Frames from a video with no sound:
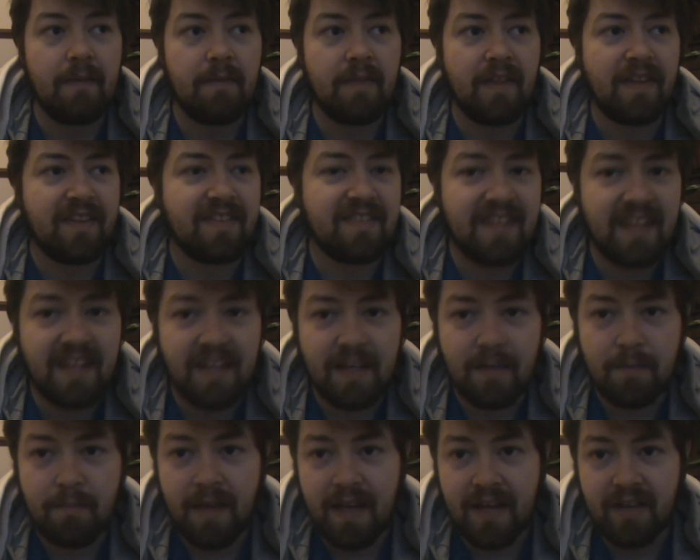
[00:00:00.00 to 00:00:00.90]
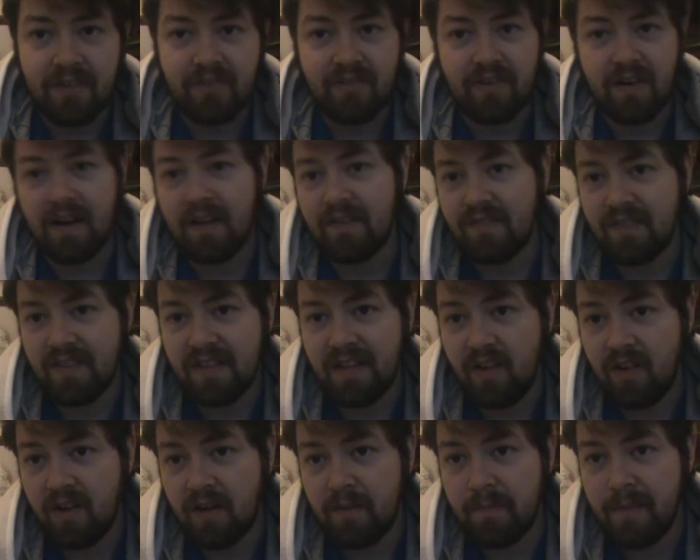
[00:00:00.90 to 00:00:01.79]
the Sega Mega Drive, the
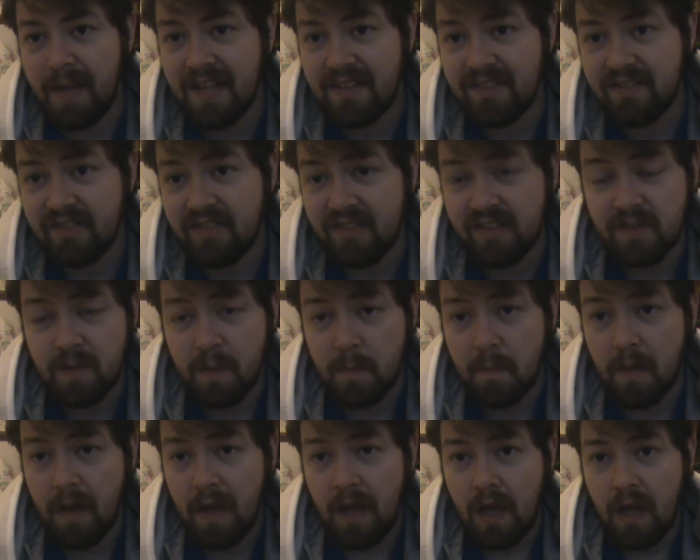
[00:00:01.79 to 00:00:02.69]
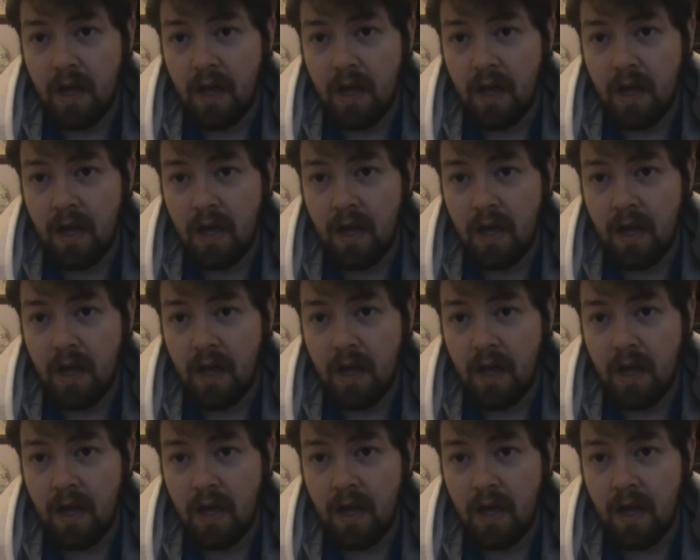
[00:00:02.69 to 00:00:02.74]
Sega Master System,